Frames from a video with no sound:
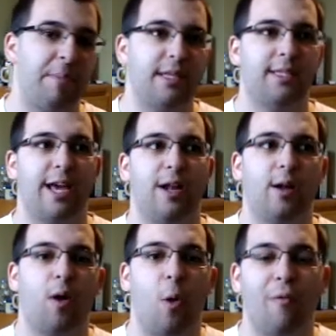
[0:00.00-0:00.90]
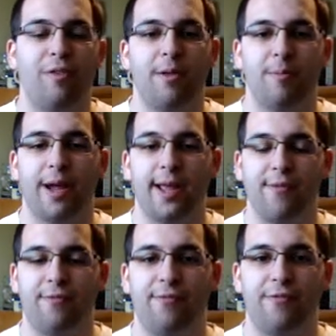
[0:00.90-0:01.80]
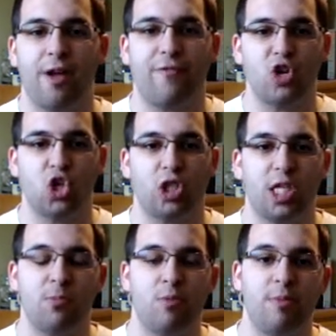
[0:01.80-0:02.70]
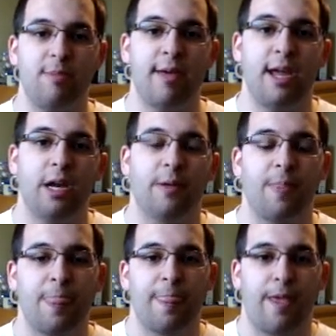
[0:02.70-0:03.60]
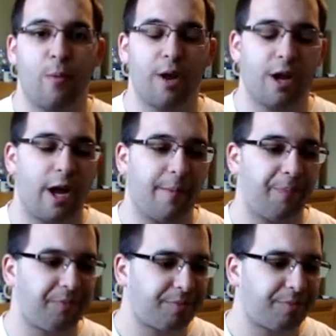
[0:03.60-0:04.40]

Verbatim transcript: being said, hopefully my official team would be made and whatnot.